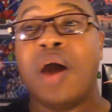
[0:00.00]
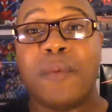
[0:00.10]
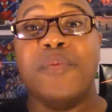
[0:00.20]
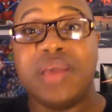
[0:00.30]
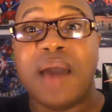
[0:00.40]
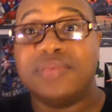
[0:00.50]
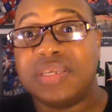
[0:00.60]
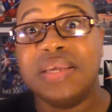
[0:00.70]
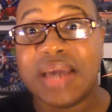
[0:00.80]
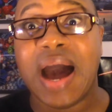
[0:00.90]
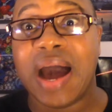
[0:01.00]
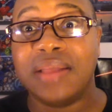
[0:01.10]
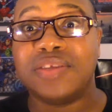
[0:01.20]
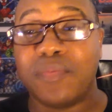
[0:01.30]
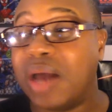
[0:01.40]
I mean, we have seen
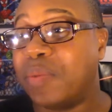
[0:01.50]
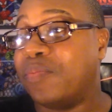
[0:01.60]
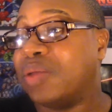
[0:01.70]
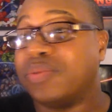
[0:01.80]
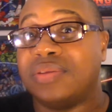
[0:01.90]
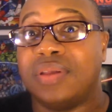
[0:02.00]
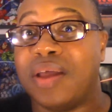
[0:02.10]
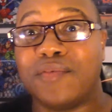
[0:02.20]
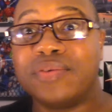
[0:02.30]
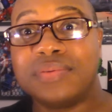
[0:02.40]
God, so might as well see the devil.